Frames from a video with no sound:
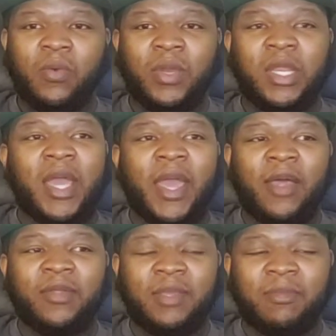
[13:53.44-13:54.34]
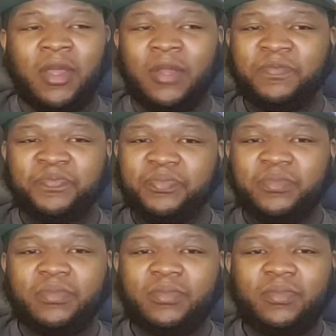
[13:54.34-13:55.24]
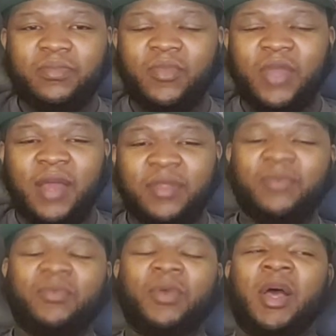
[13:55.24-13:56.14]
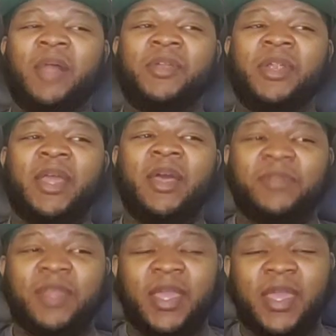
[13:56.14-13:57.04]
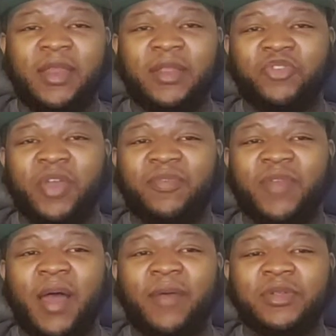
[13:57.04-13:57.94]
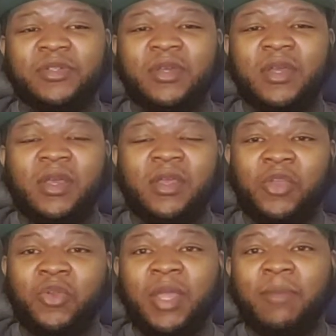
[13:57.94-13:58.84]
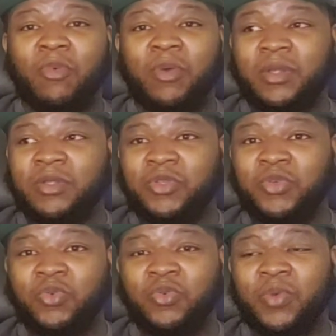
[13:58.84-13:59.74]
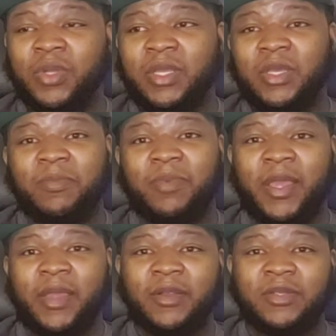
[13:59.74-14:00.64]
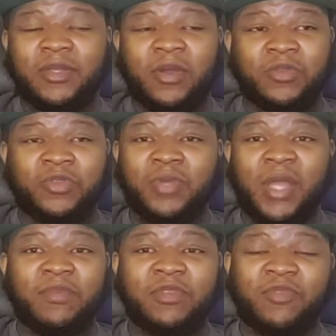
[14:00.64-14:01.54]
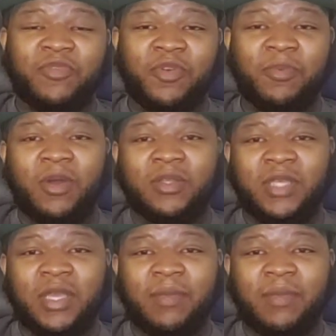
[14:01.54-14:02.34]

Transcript: when he got healthy. But other other than the healthy Hand and Trey Flowers, you need more than two really good players on two levels of a football